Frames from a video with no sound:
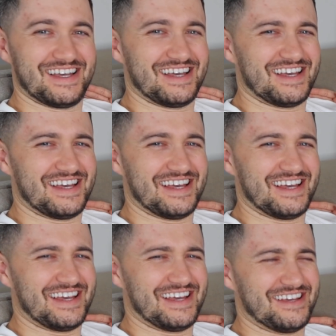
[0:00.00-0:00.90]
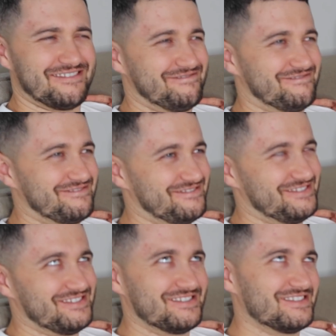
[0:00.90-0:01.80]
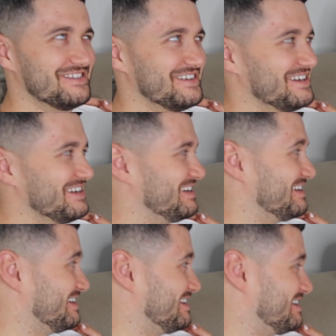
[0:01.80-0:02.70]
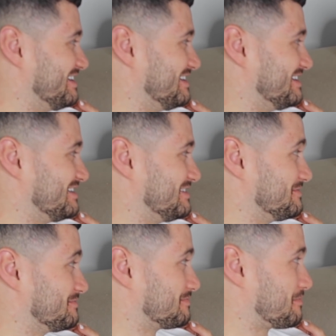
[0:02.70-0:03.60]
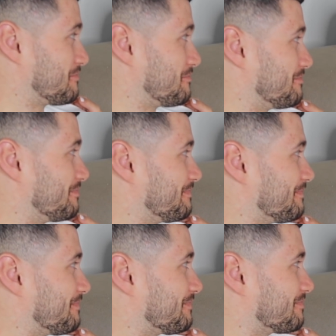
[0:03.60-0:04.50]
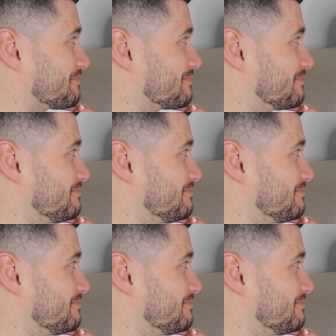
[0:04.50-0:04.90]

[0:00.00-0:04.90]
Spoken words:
The person shown says nothing.